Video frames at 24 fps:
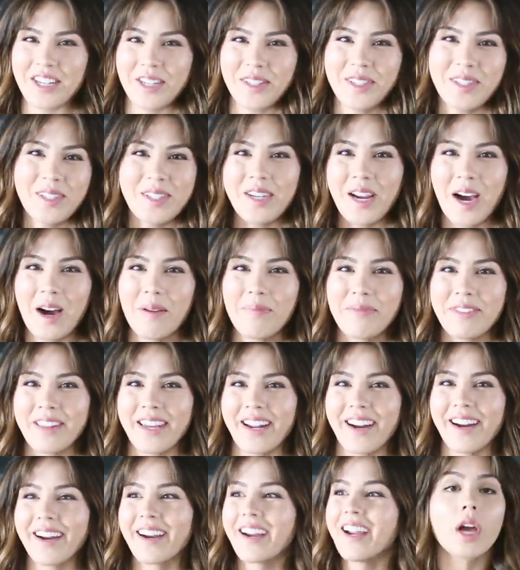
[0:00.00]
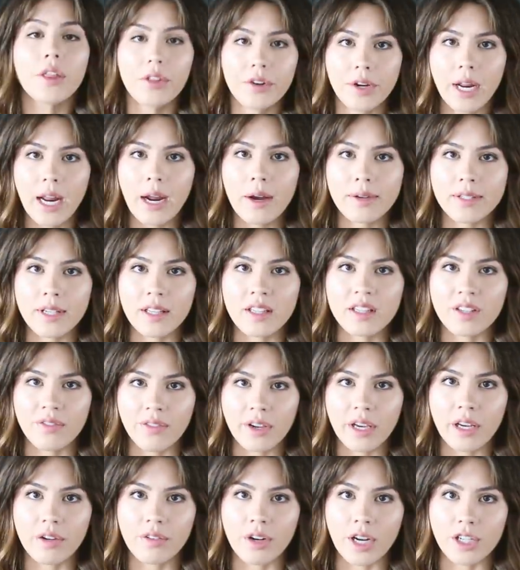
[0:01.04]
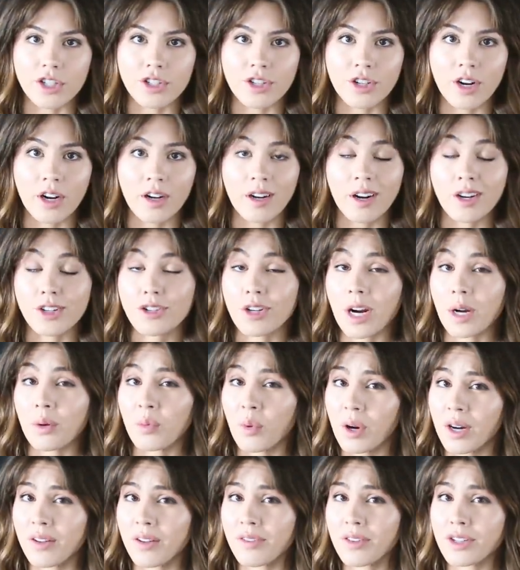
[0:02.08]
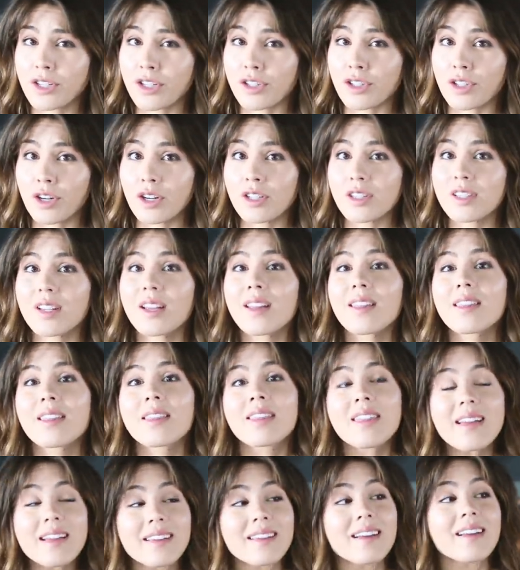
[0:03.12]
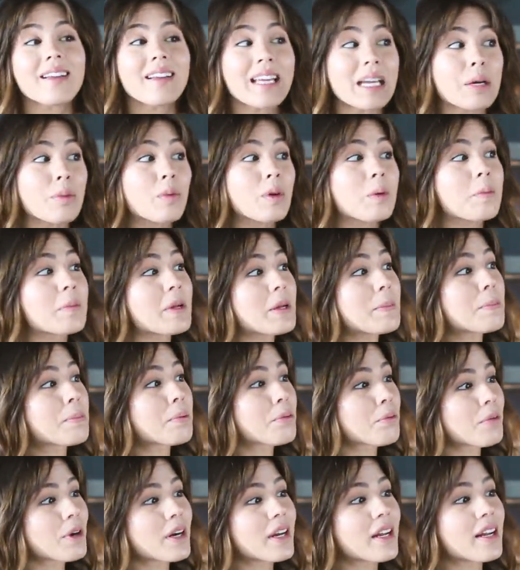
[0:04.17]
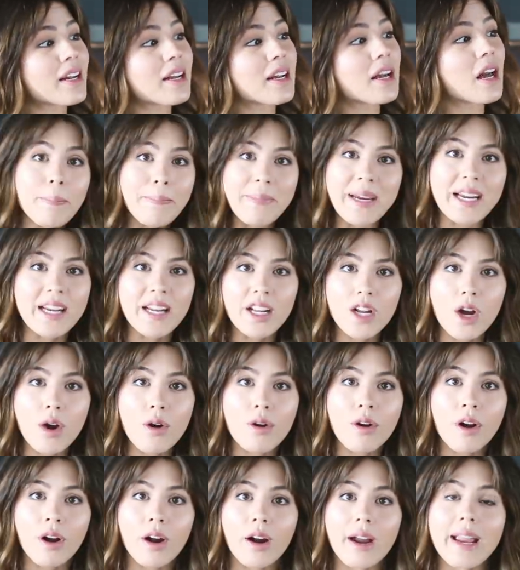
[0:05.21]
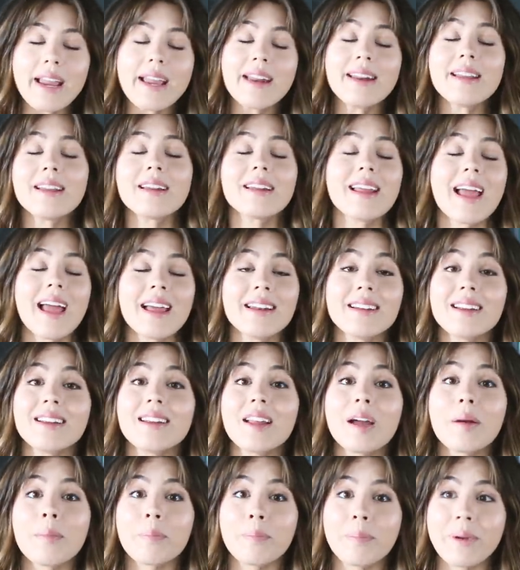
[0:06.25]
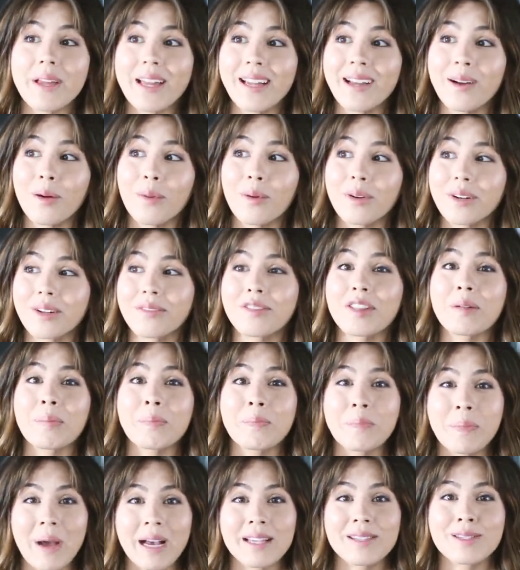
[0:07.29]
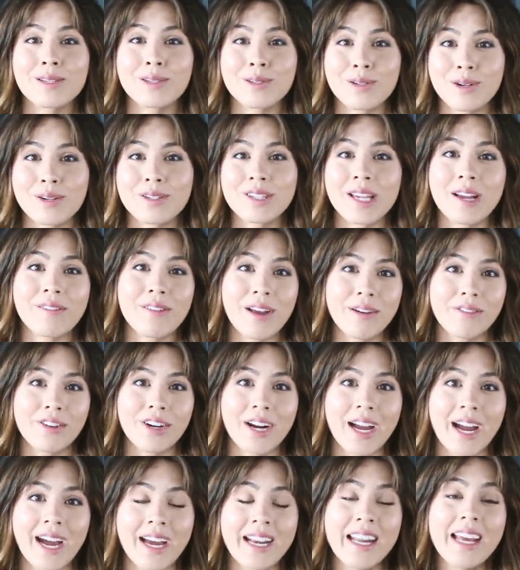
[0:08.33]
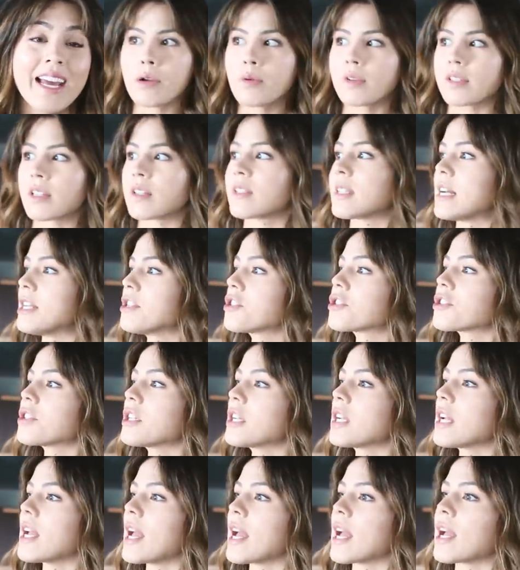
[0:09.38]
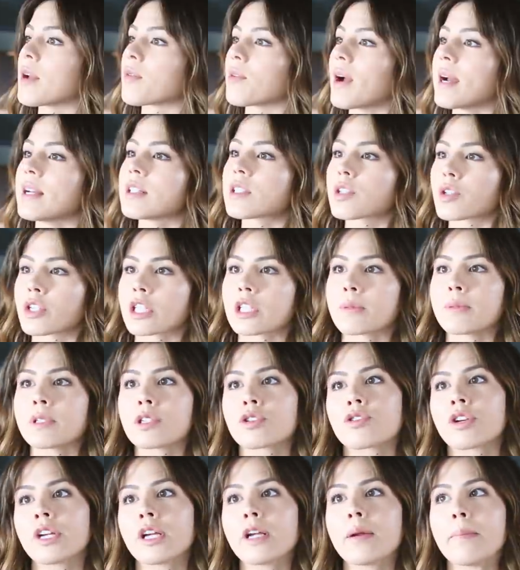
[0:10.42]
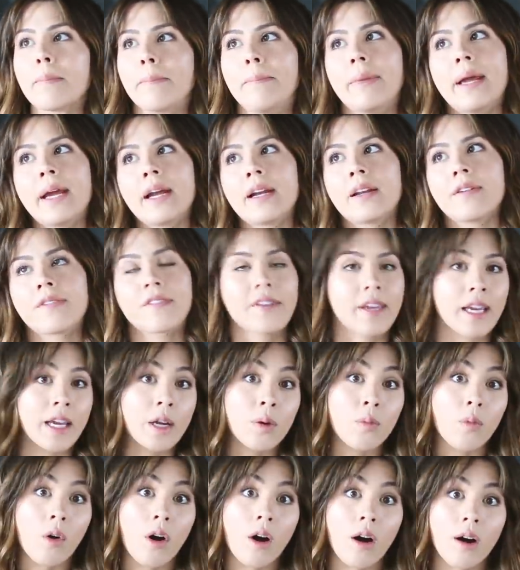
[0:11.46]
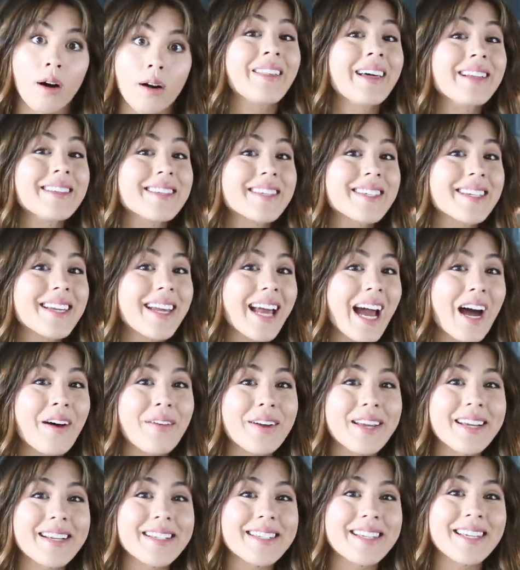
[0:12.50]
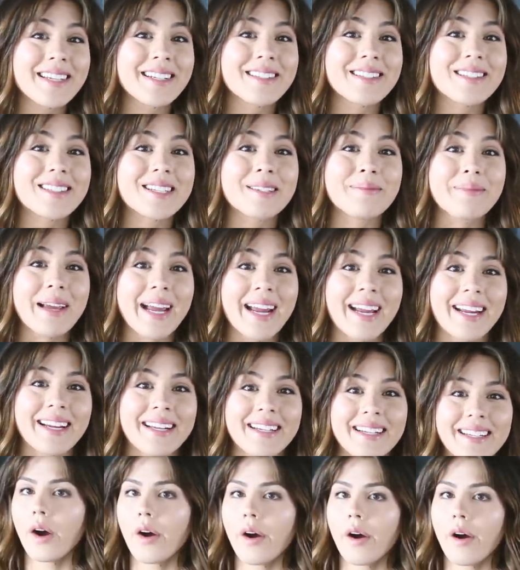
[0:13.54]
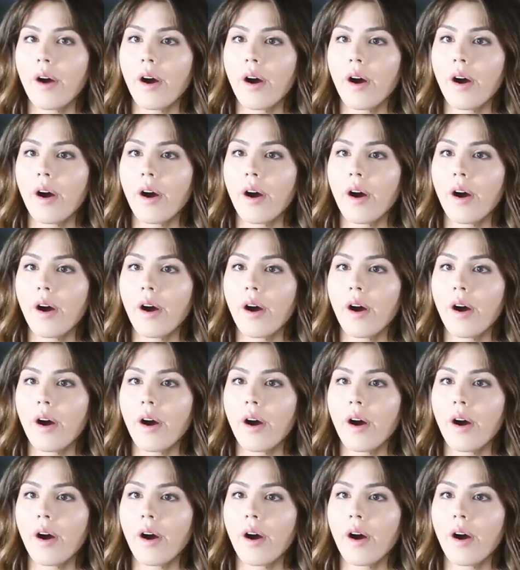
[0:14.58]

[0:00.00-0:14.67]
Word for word: I just stopped there. The other day I was at this vegan restaurant and I tried one of their desserts thinking it would be pretty mediocre, and it ended up being one of the best desserts I've ever had. It was essentially a Rice Krispie treat made of quinoa. Let's see how easy it is to make.